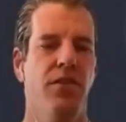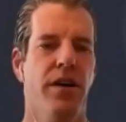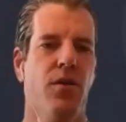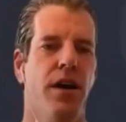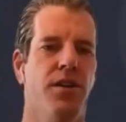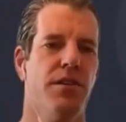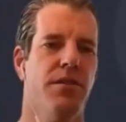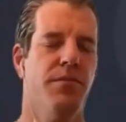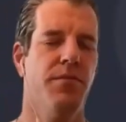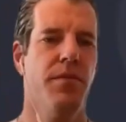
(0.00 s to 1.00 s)
a so, great
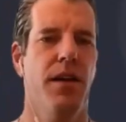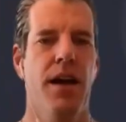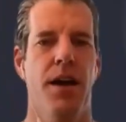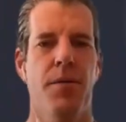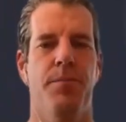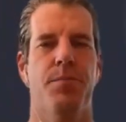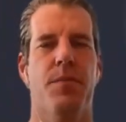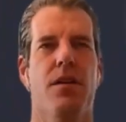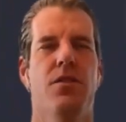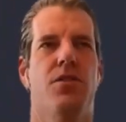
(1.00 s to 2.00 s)
question. Um,
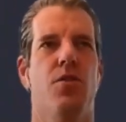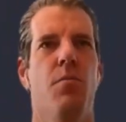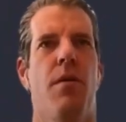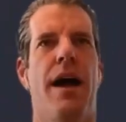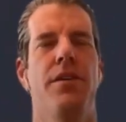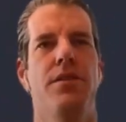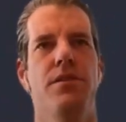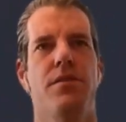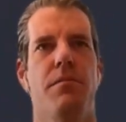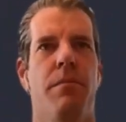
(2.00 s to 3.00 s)
so
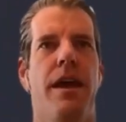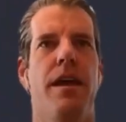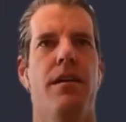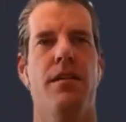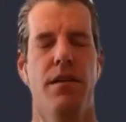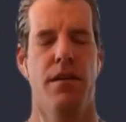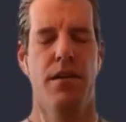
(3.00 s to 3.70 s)
miners make